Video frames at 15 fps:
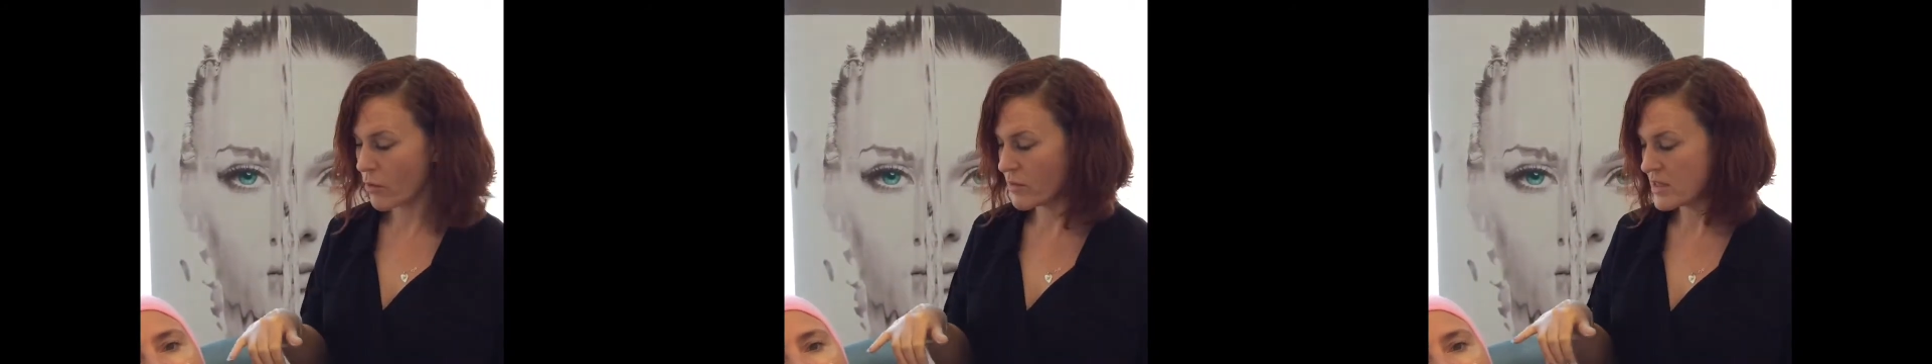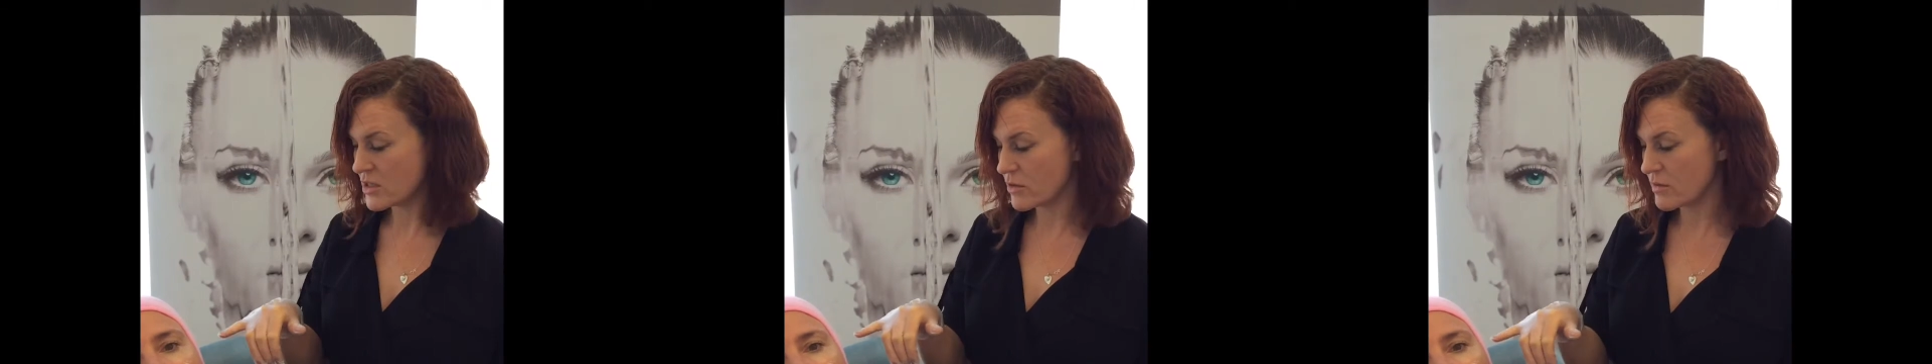
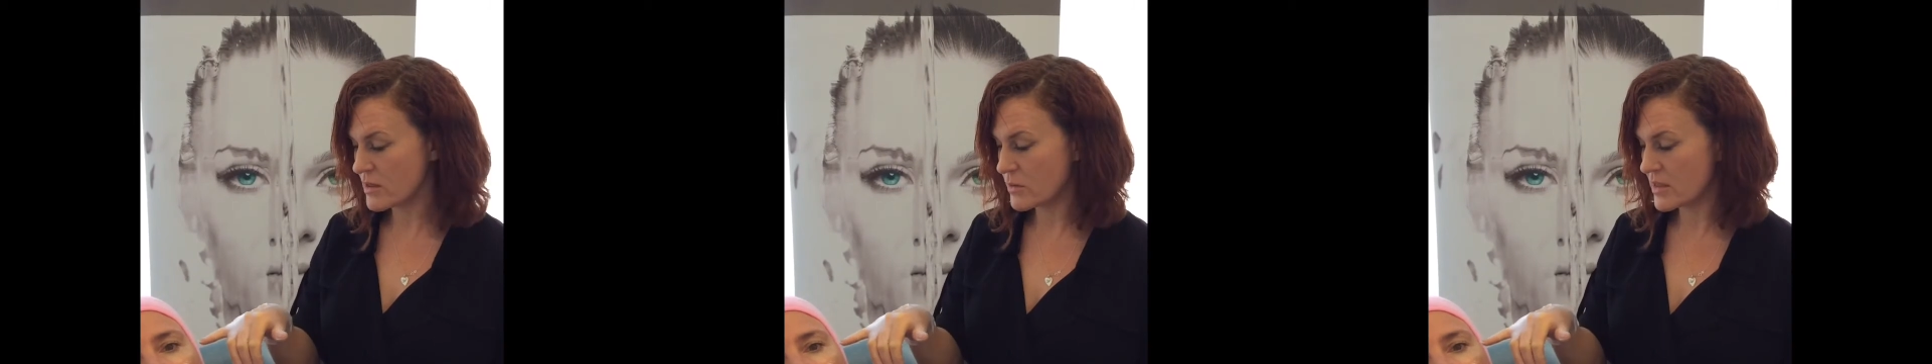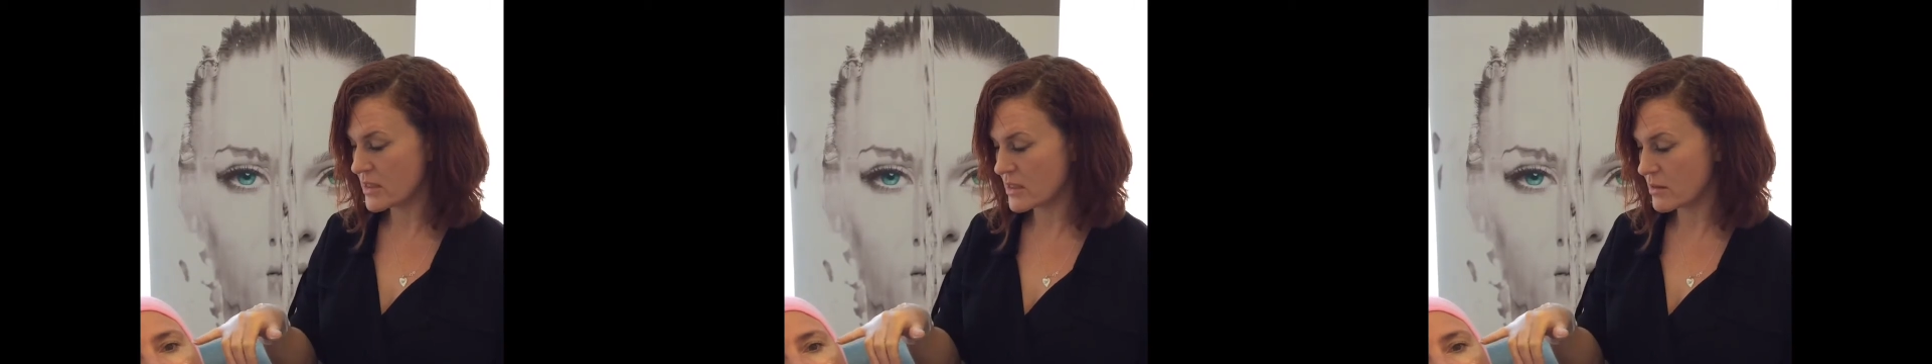What we do
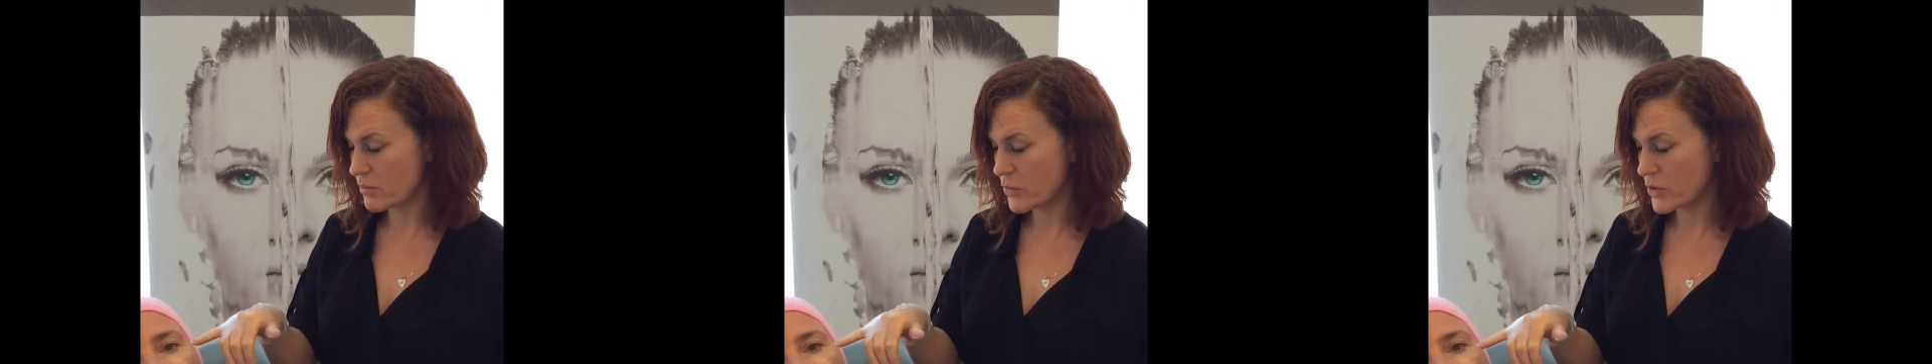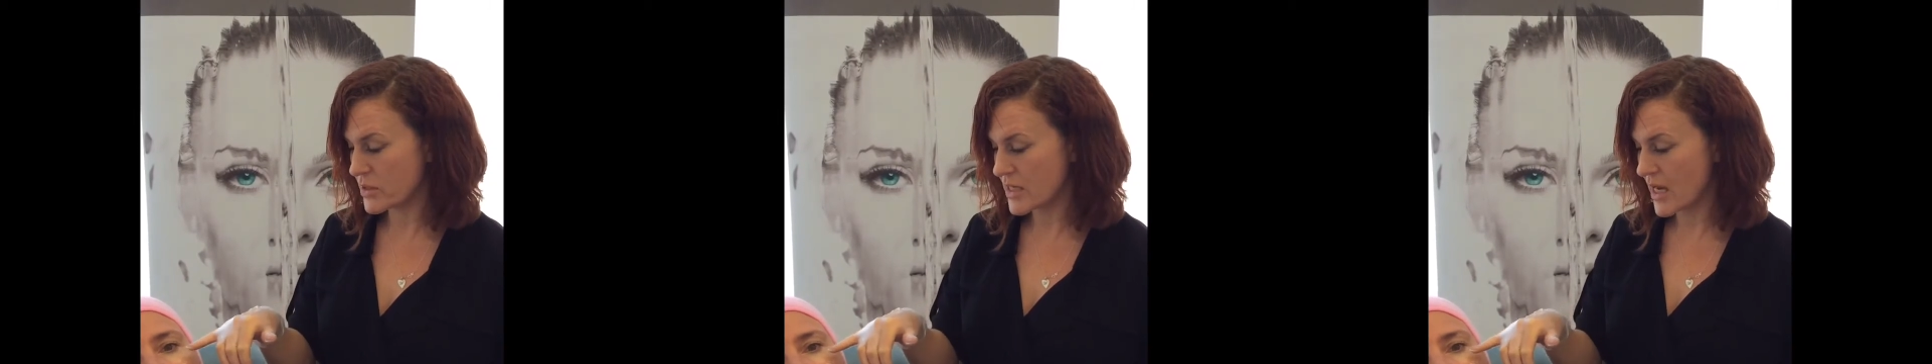is we
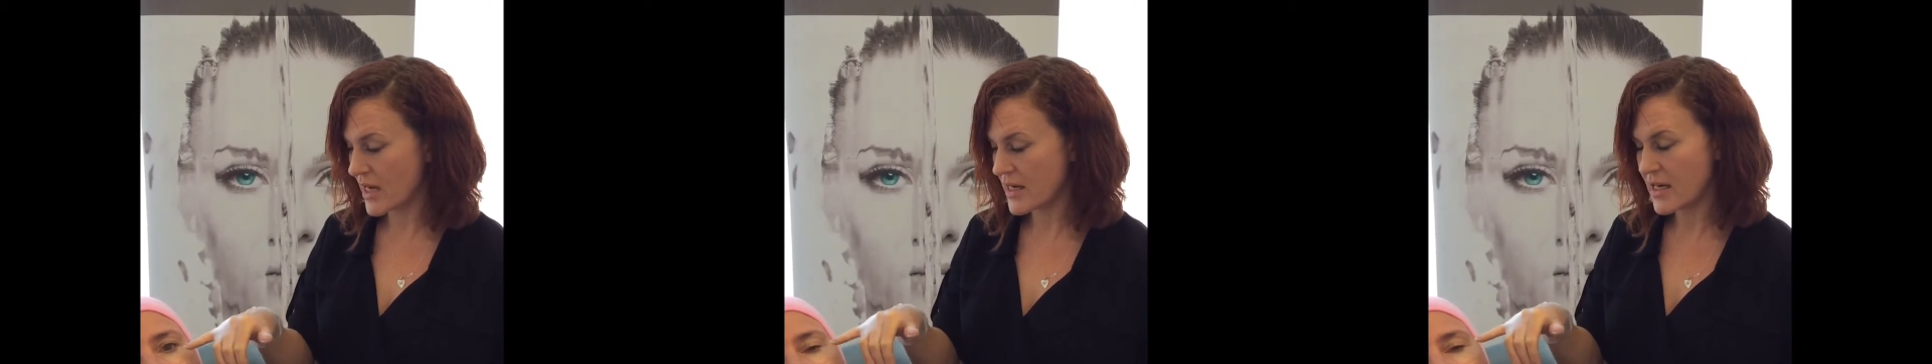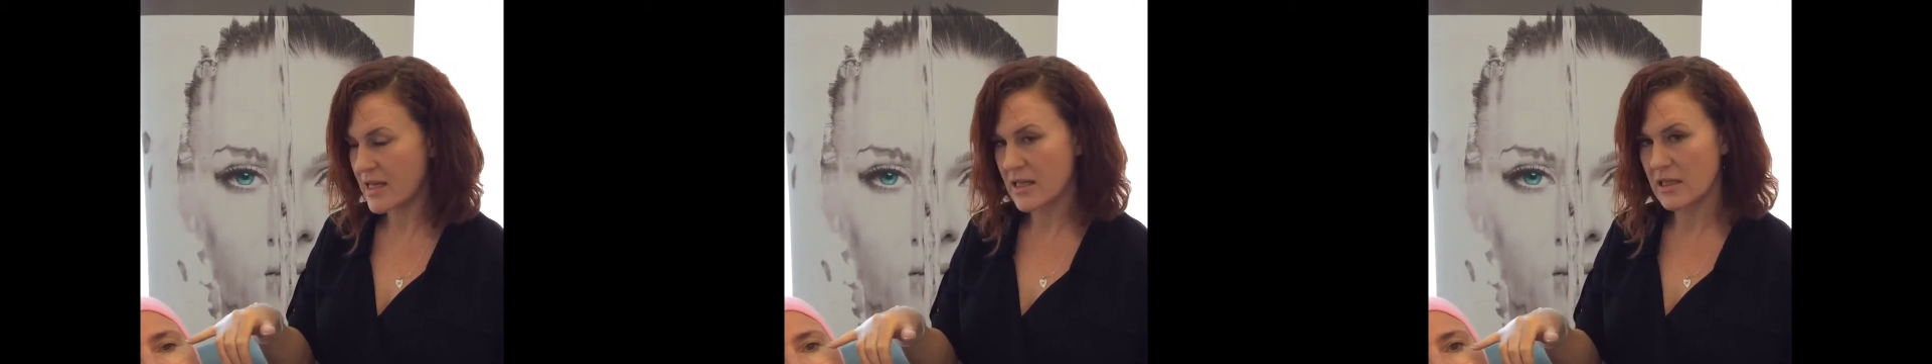put
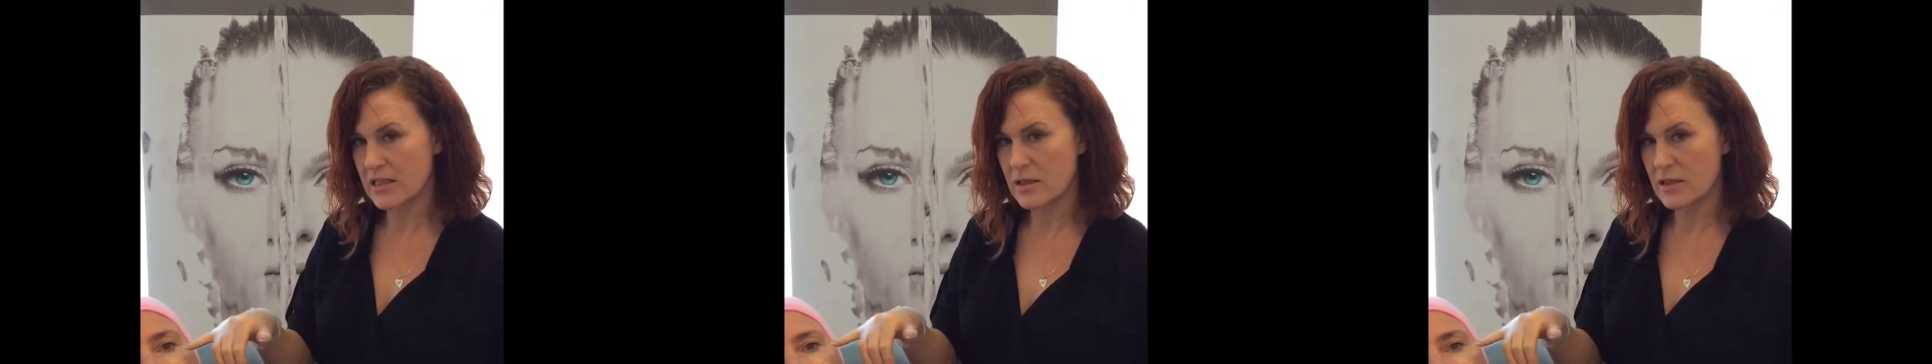tiny little